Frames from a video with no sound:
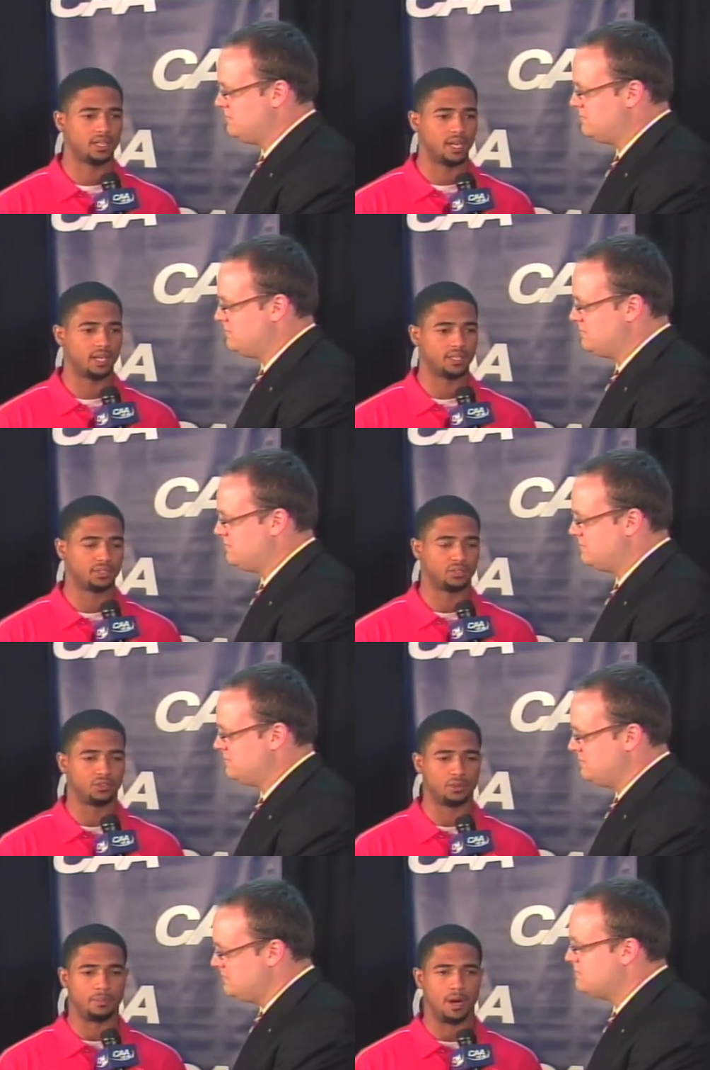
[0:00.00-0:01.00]
Speaker 1: This is
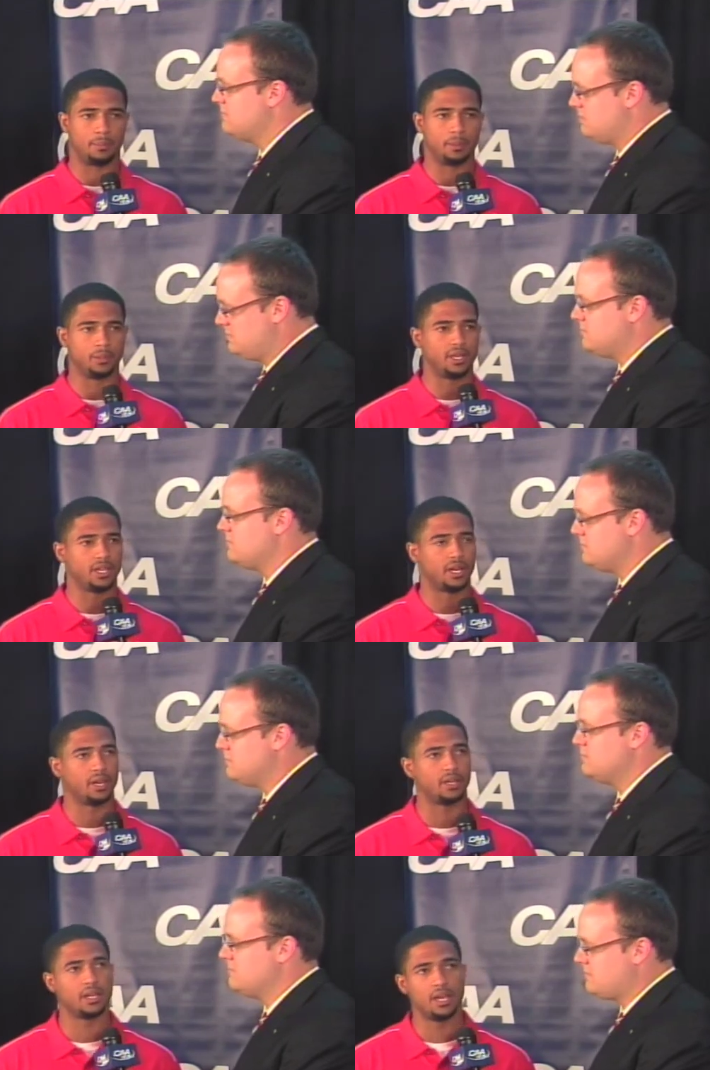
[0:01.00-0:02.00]
football. People get
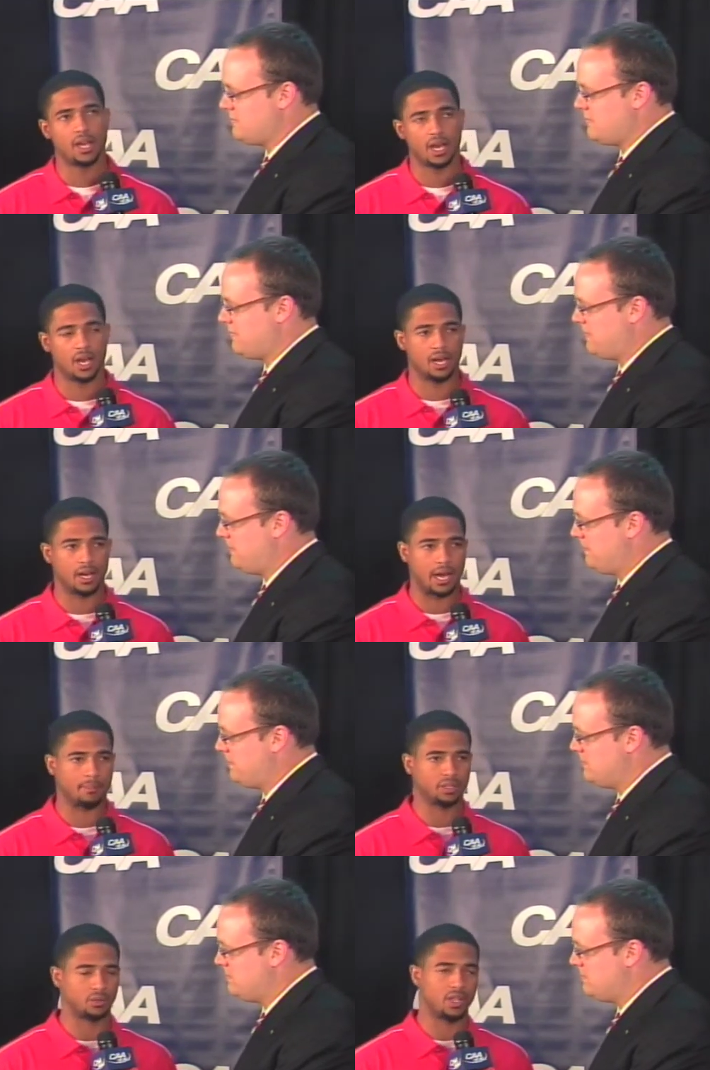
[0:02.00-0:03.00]
hurt. I'd
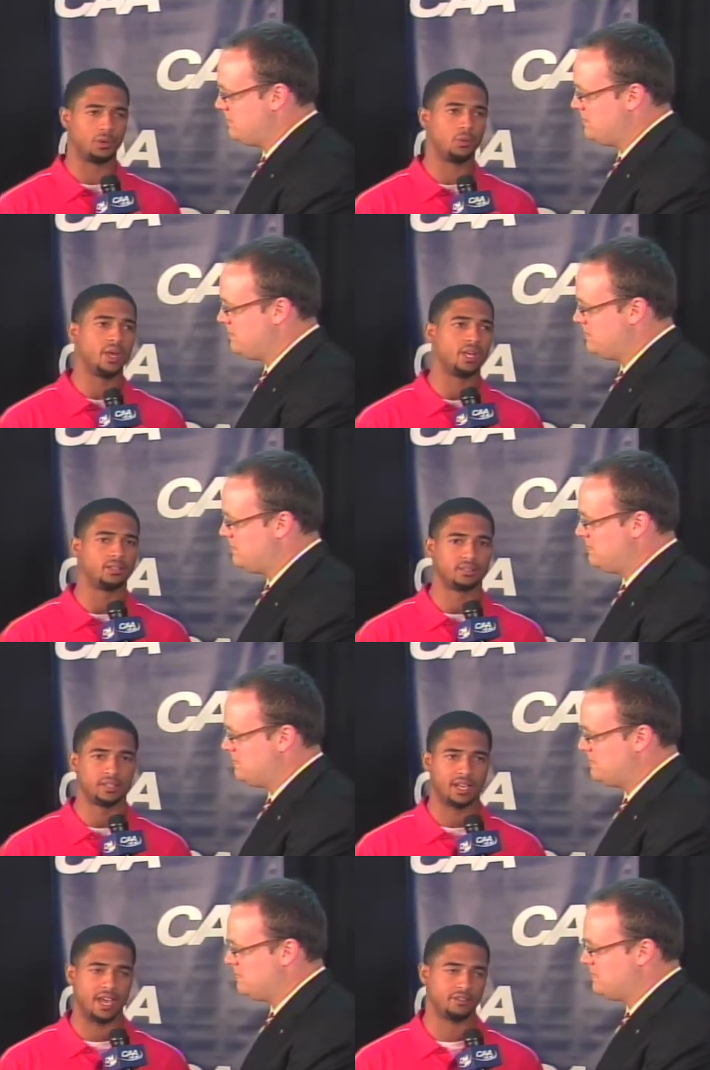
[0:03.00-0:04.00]
much rather win
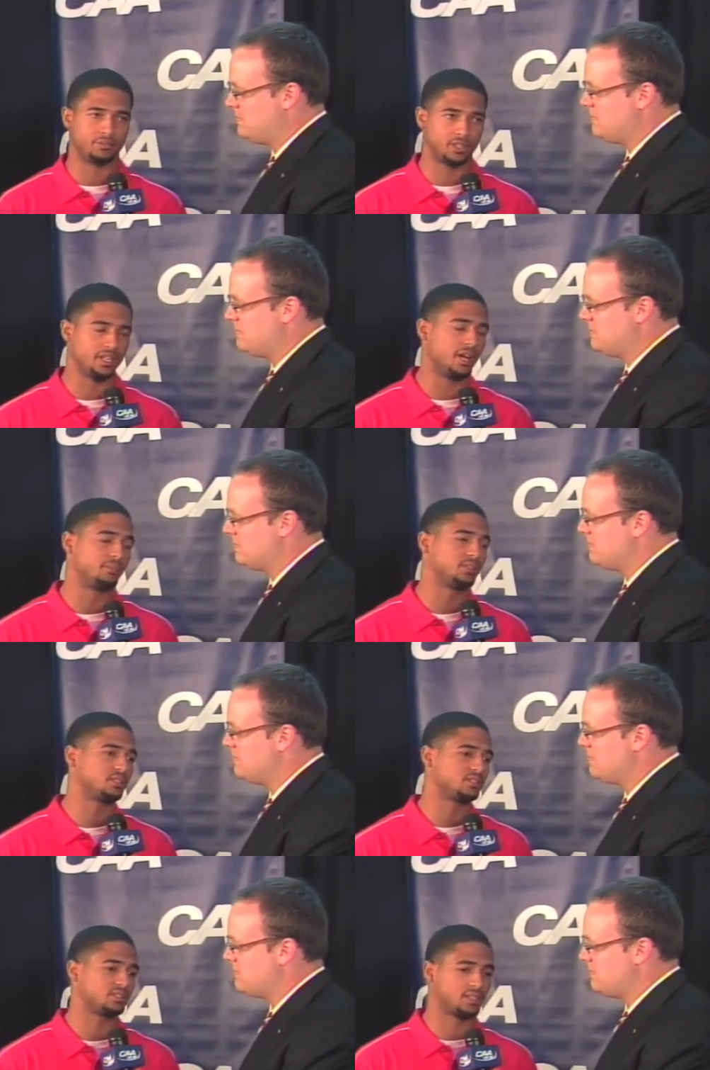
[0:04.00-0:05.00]
than have good numbers.
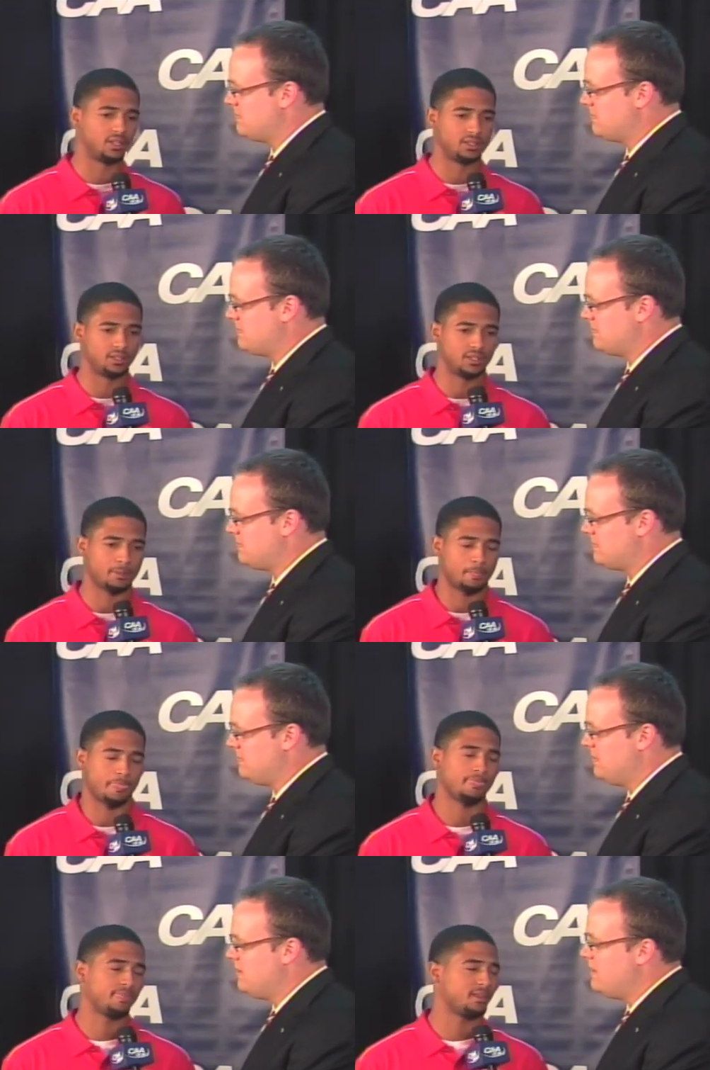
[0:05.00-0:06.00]
So,
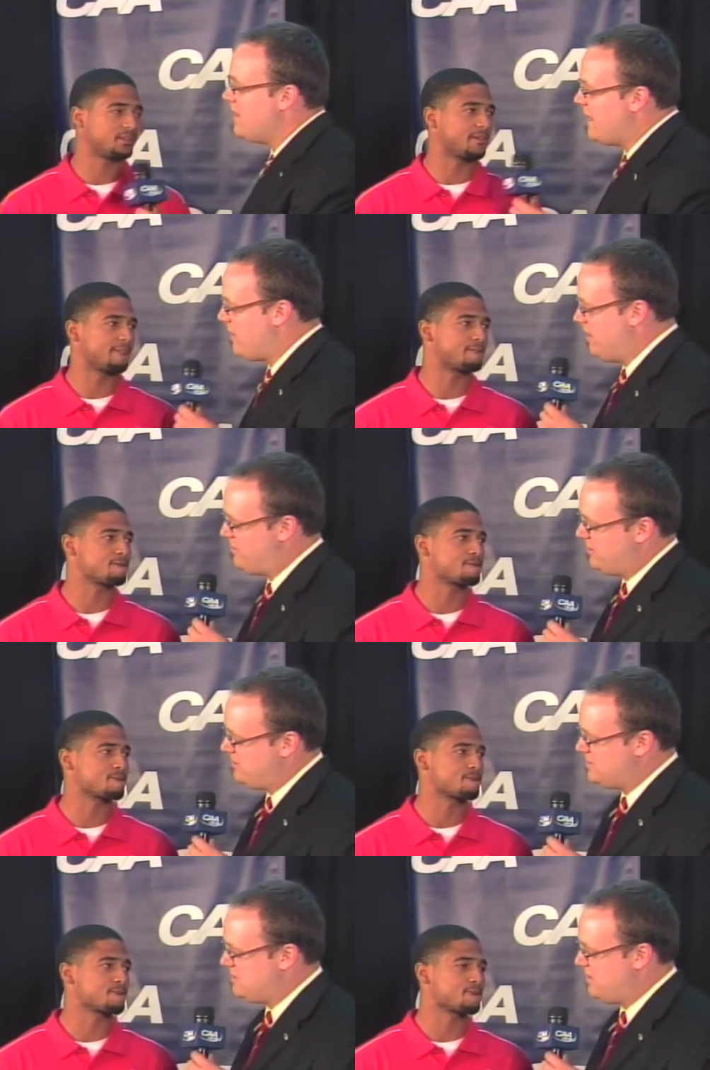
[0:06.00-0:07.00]
Speaker 2: how happy are you to
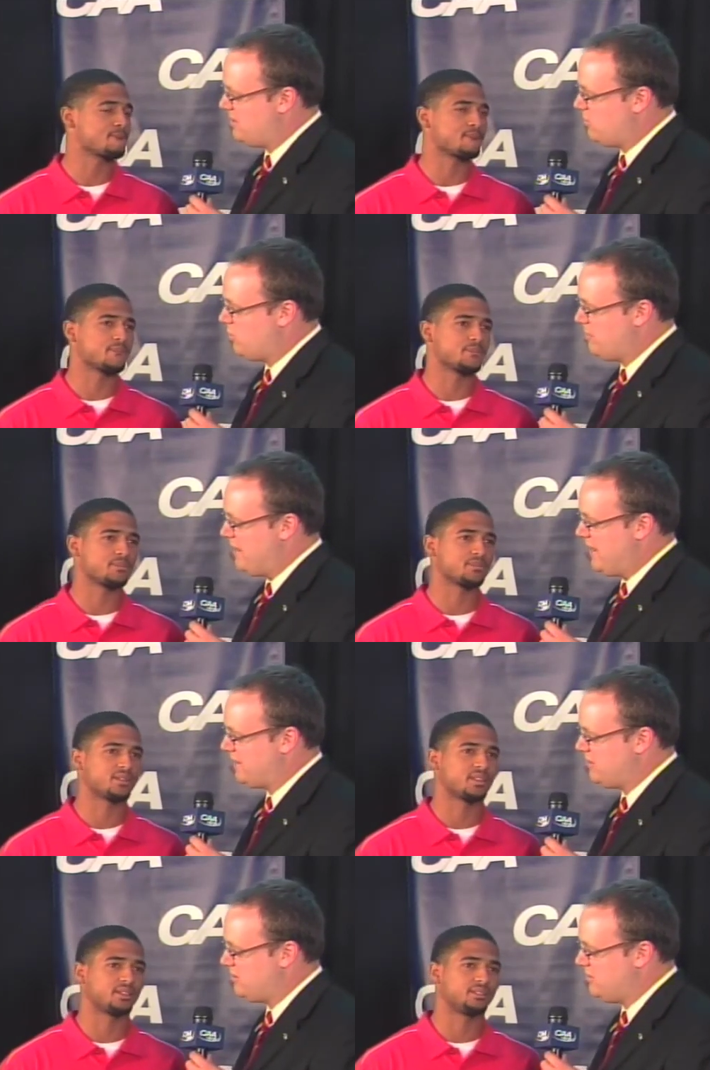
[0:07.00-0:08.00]
see Aaron Corp back,
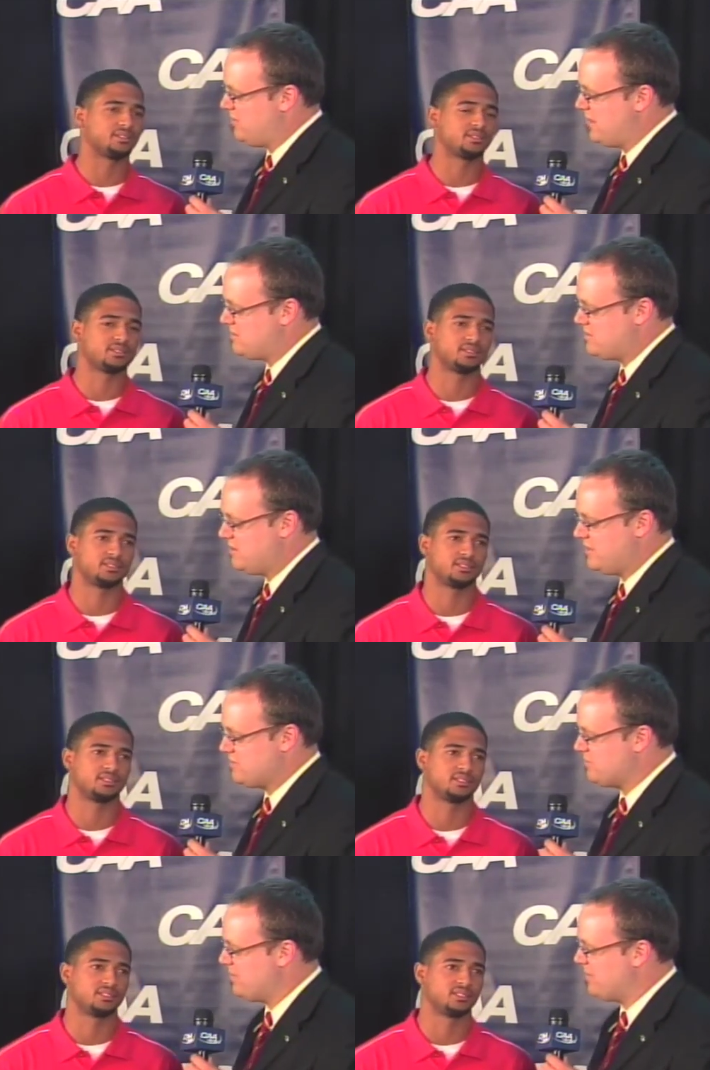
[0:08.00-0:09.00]
and are you guys starting to get
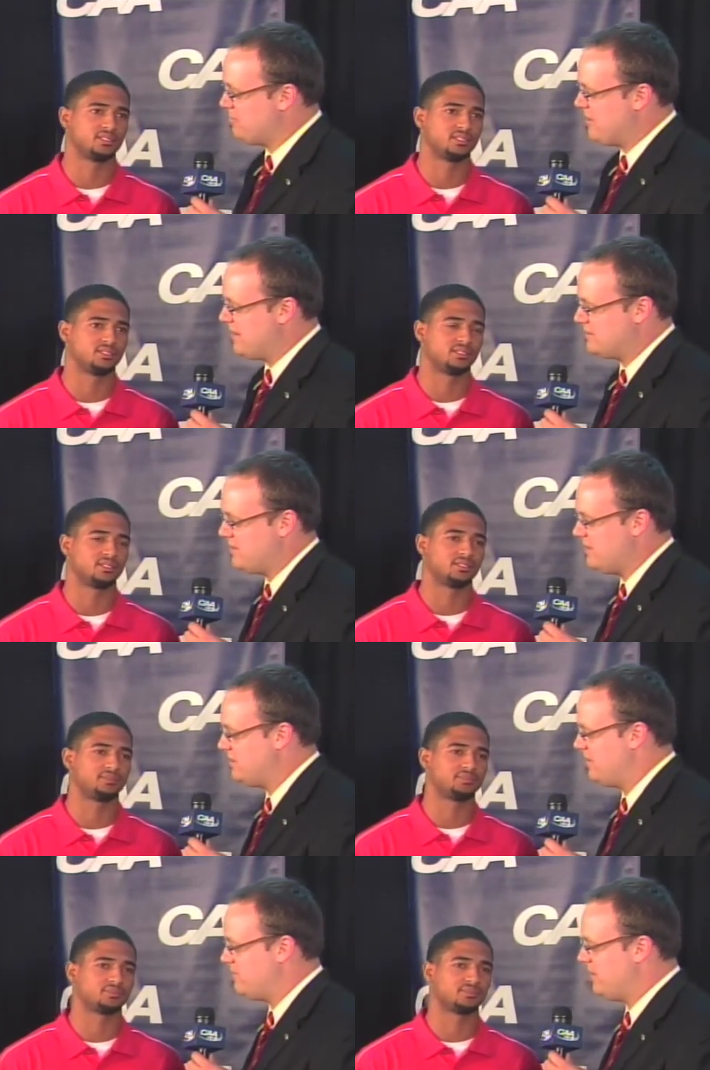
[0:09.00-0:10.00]
your rhythm back together,
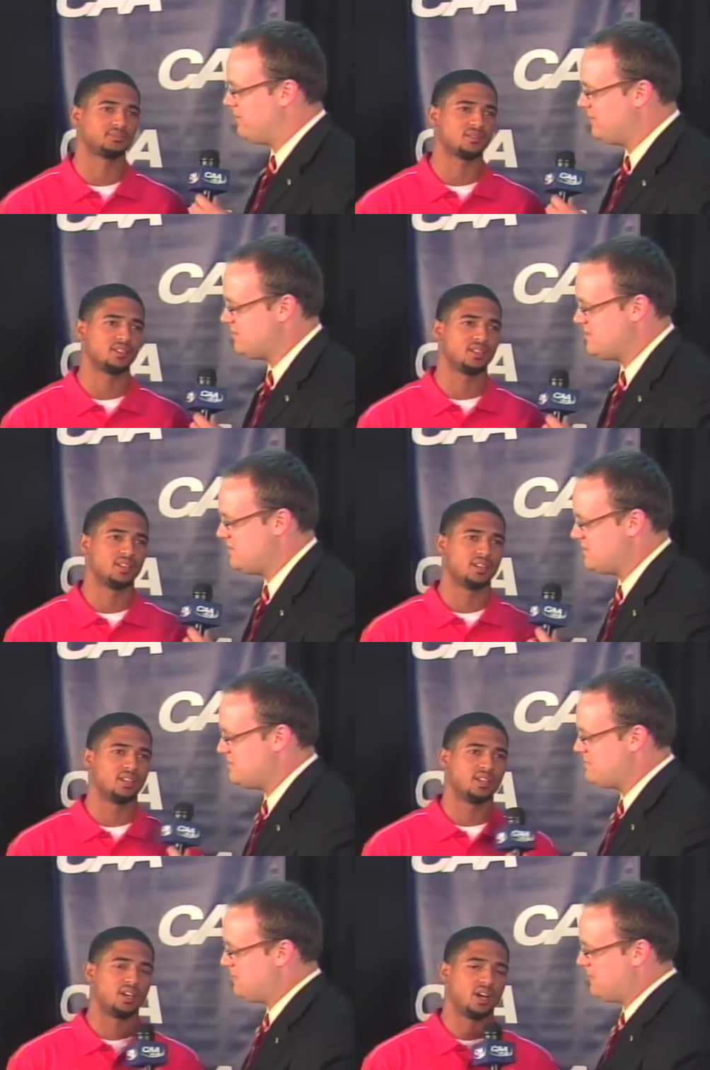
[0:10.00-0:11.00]
getting ready for the season?
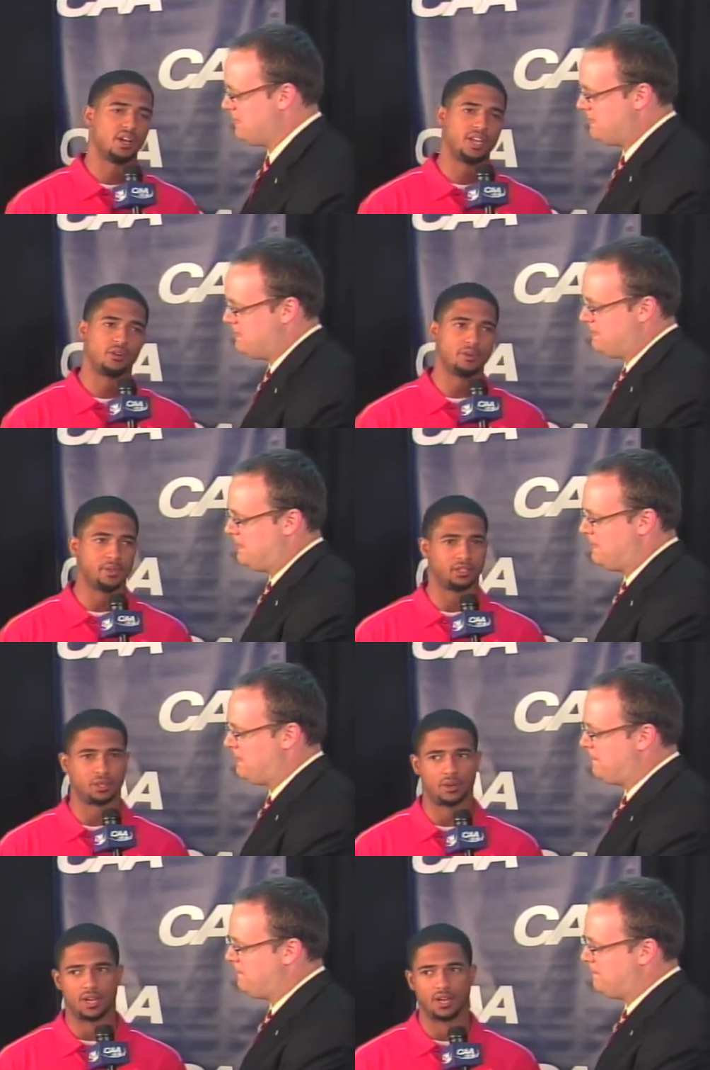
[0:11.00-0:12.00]
Speaker 1: Oh yeah, we've been throwing all